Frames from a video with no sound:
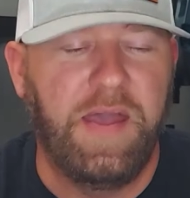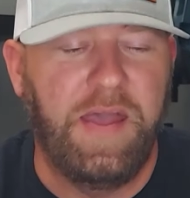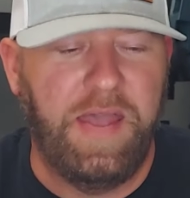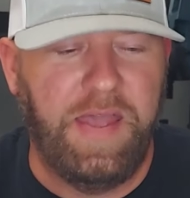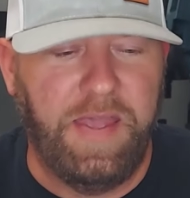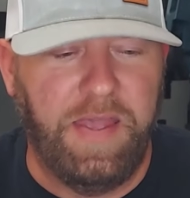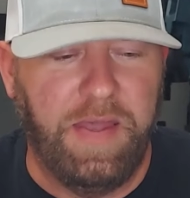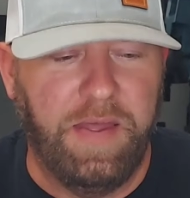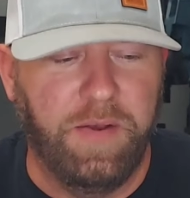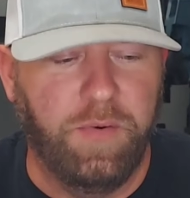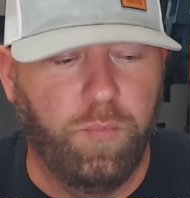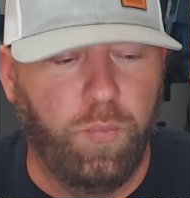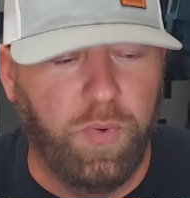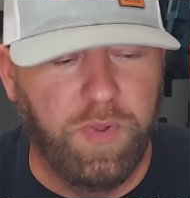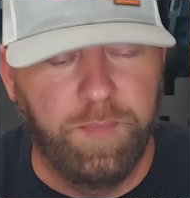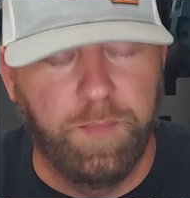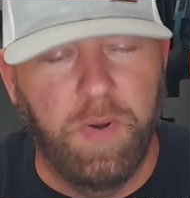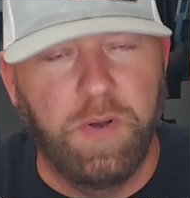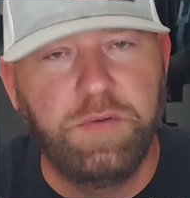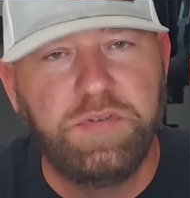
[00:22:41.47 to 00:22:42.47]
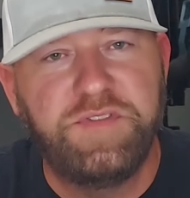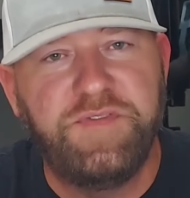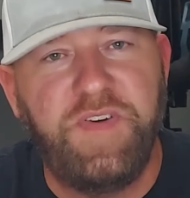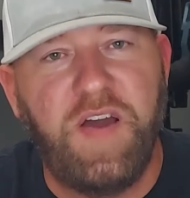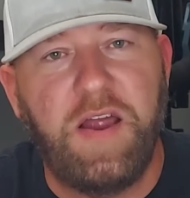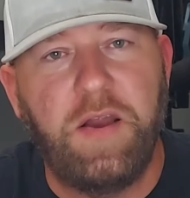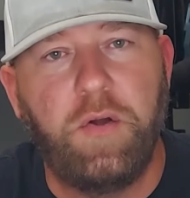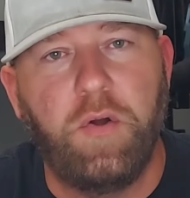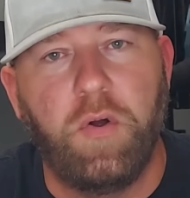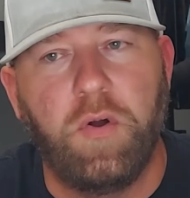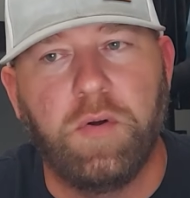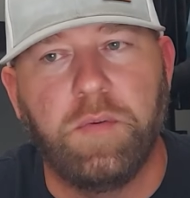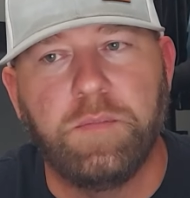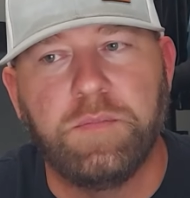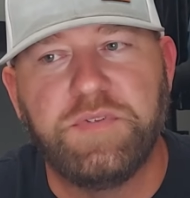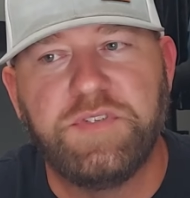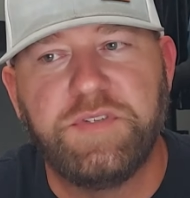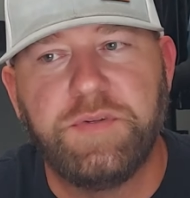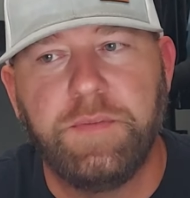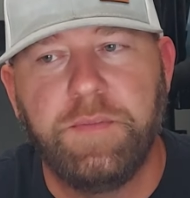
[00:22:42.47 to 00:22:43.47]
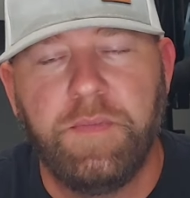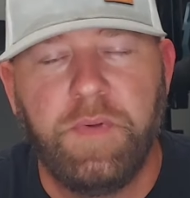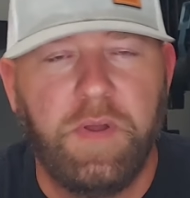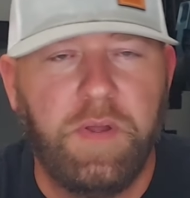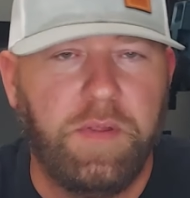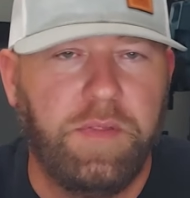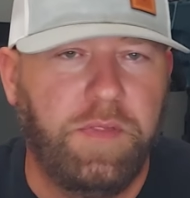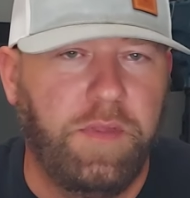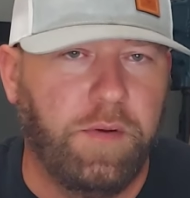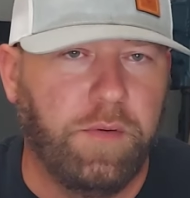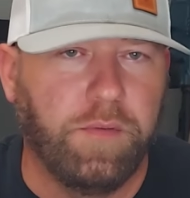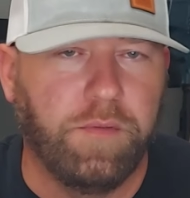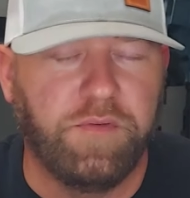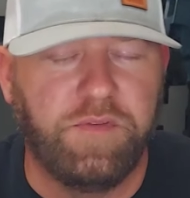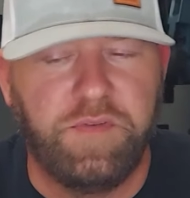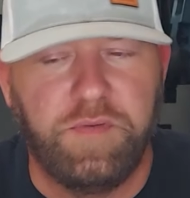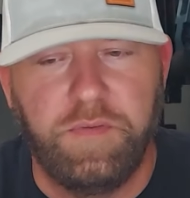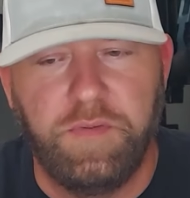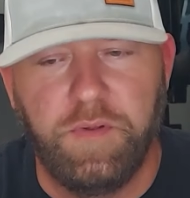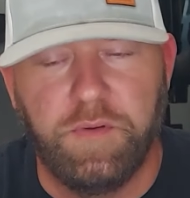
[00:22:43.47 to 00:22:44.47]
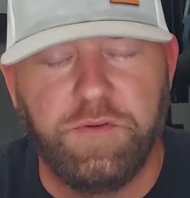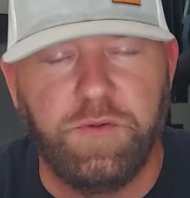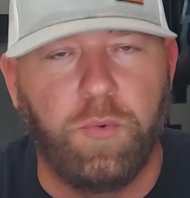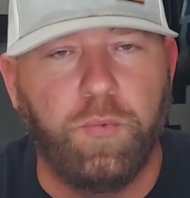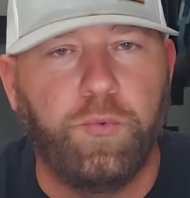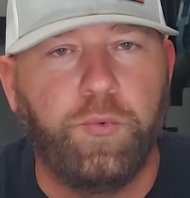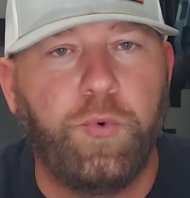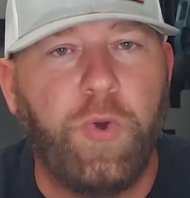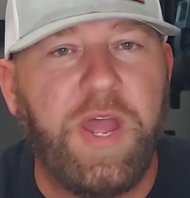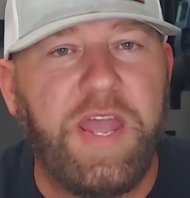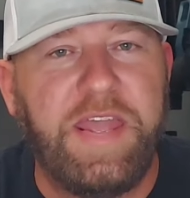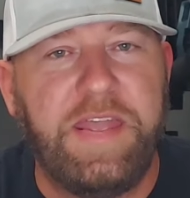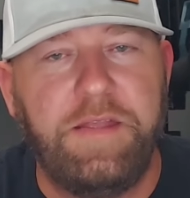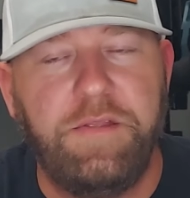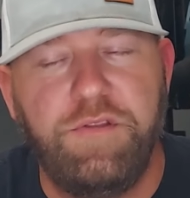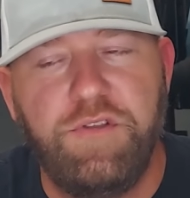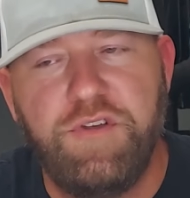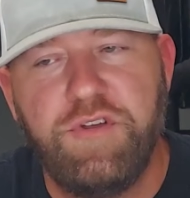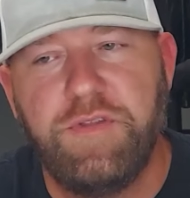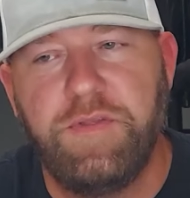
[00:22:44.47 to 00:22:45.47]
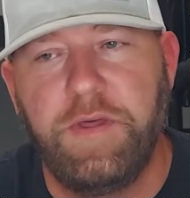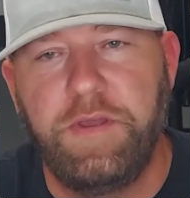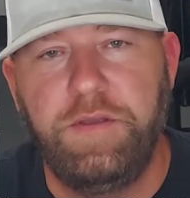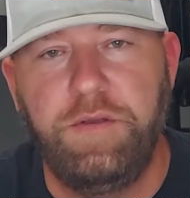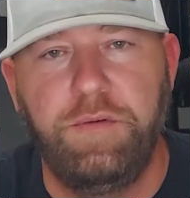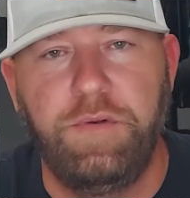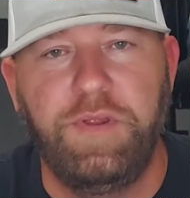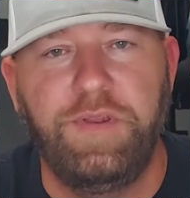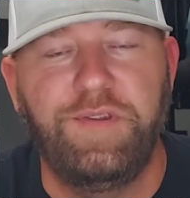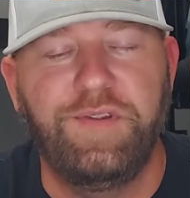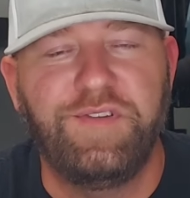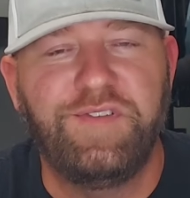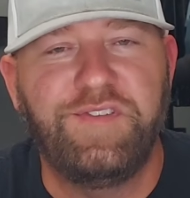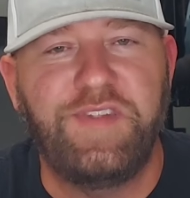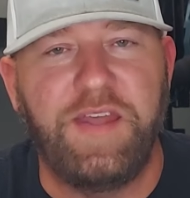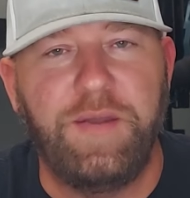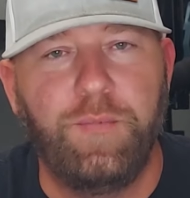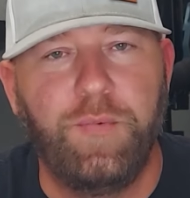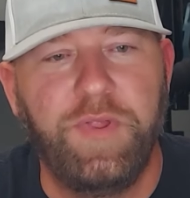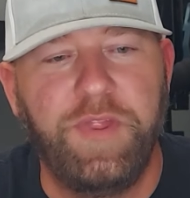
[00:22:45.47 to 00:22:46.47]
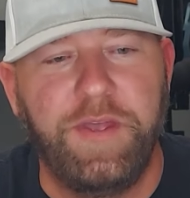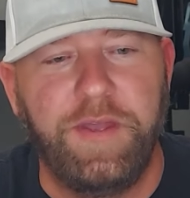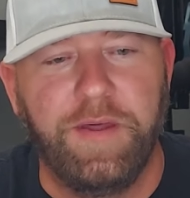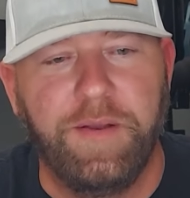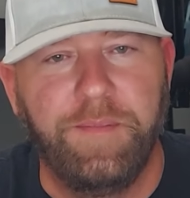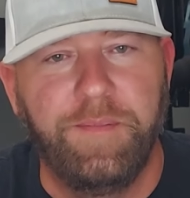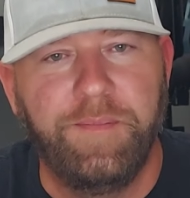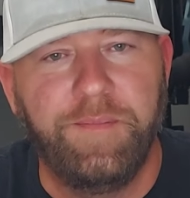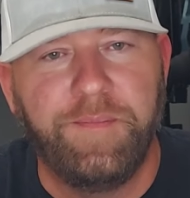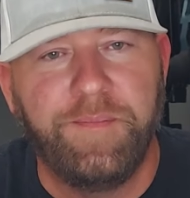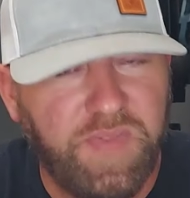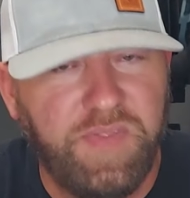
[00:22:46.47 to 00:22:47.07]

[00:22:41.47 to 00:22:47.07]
And with most firearms, there's a range that you need to stay within.